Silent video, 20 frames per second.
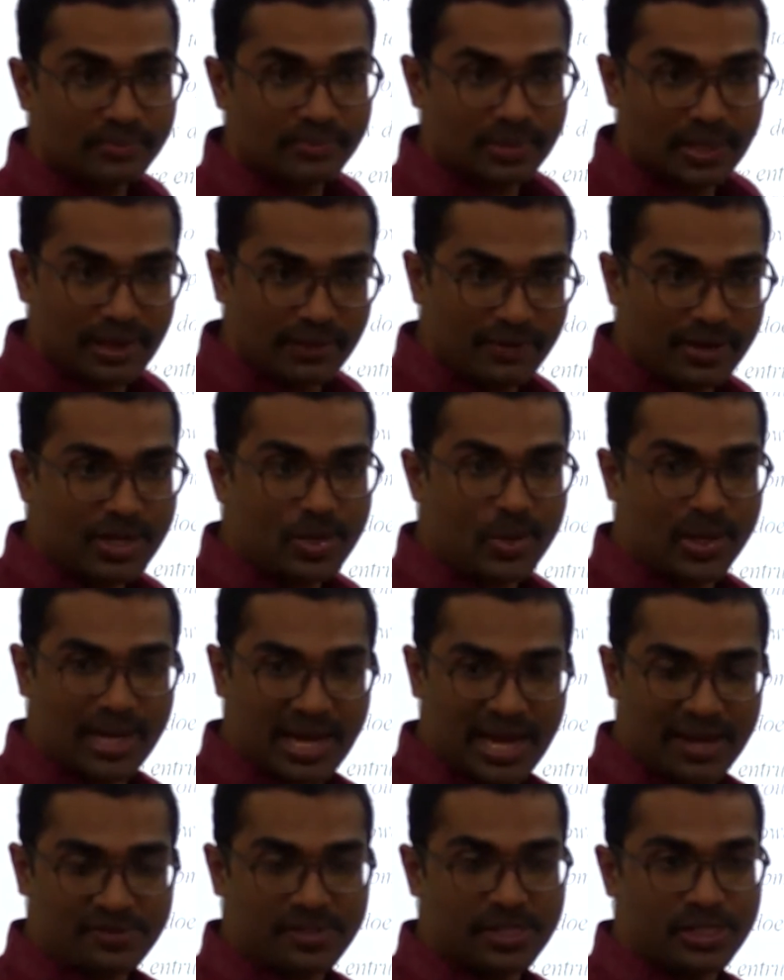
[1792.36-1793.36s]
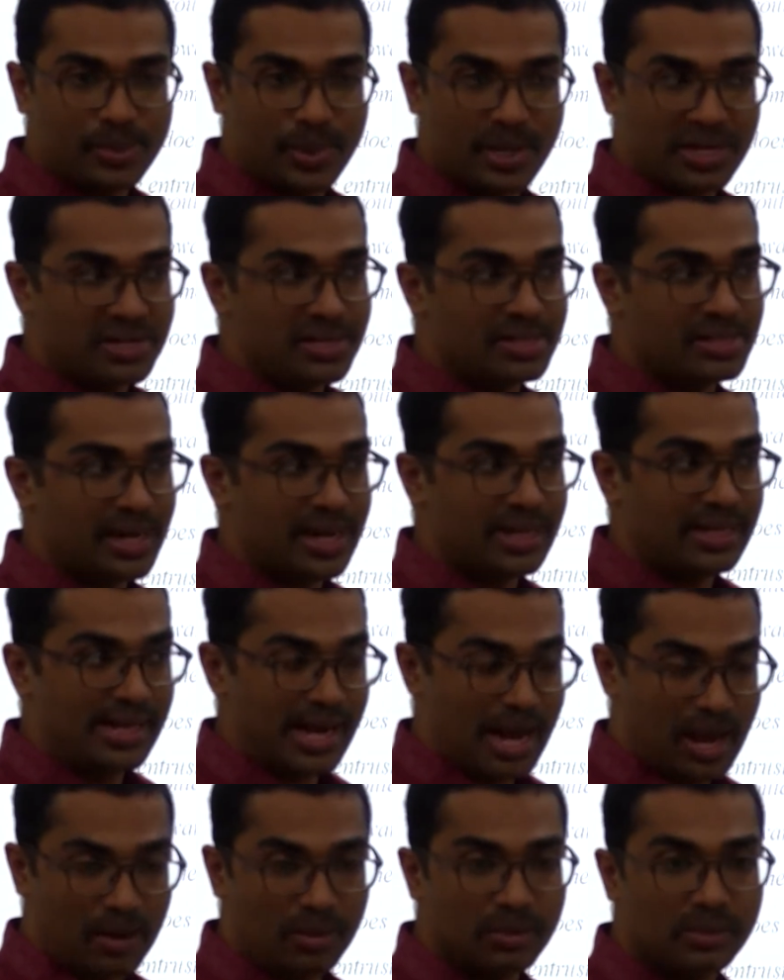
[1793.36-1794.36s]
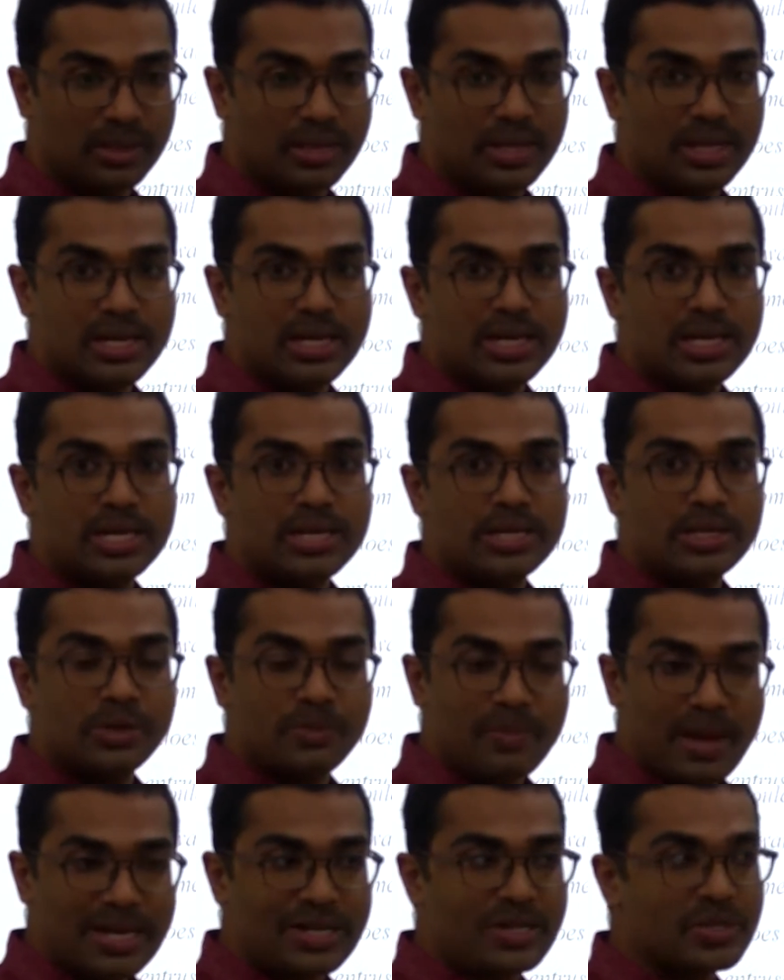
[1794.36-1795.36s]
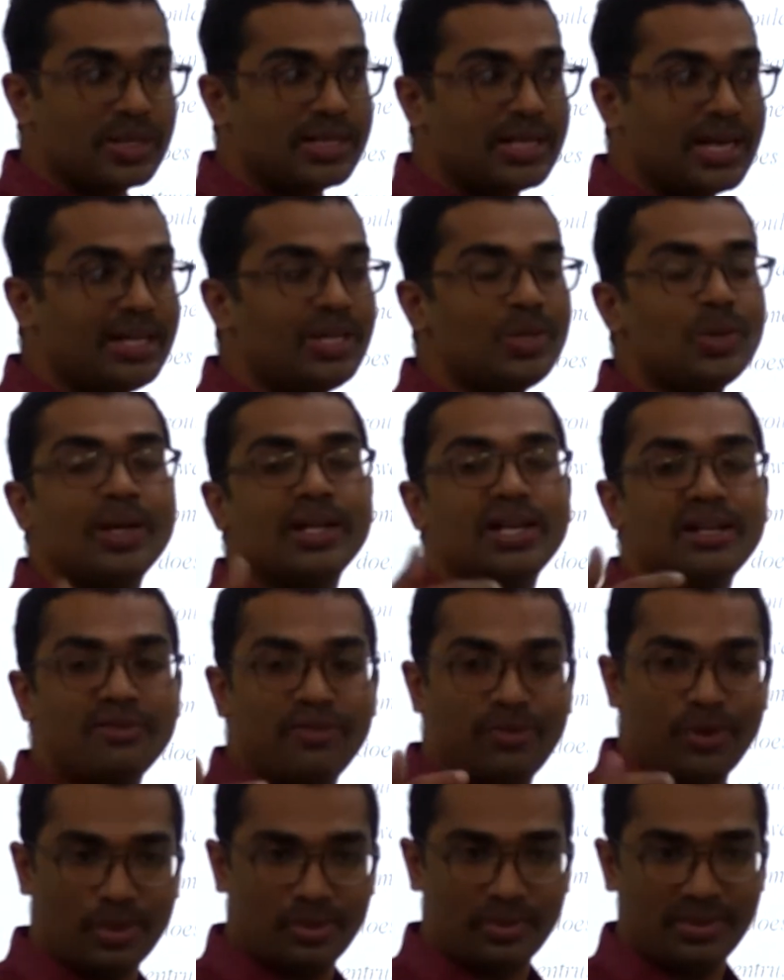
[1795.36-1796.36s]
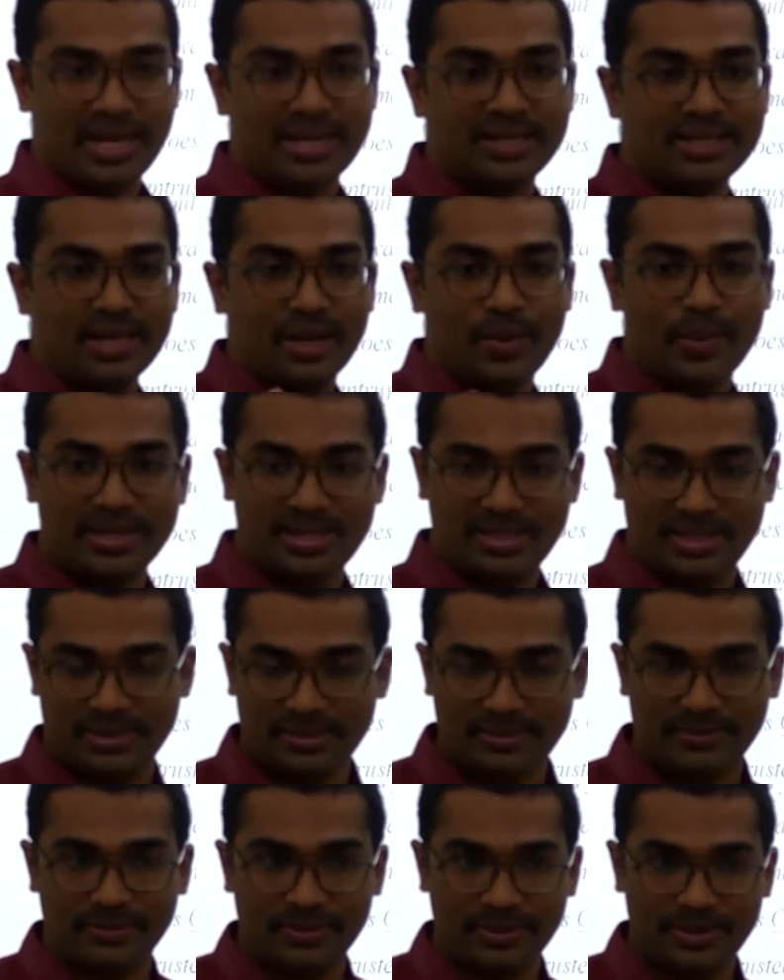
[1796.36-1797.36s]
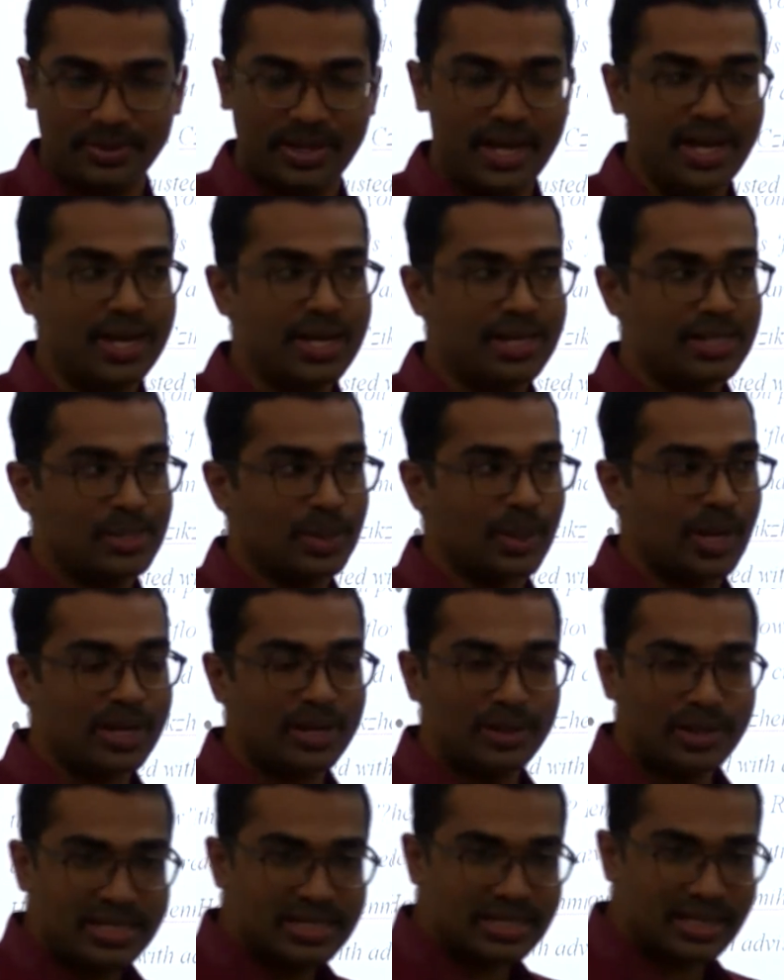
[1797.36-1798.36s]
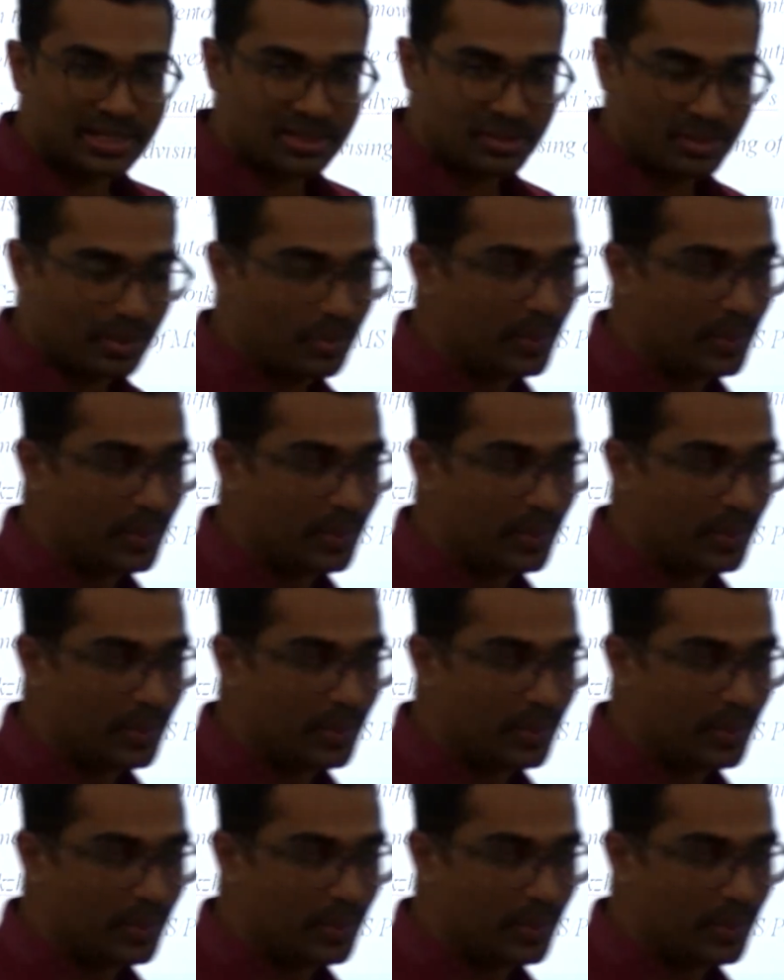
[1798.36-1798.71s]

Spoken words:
given your life situations right now, to make sure that you are in flow? That's the question. Okay, so can you discuss with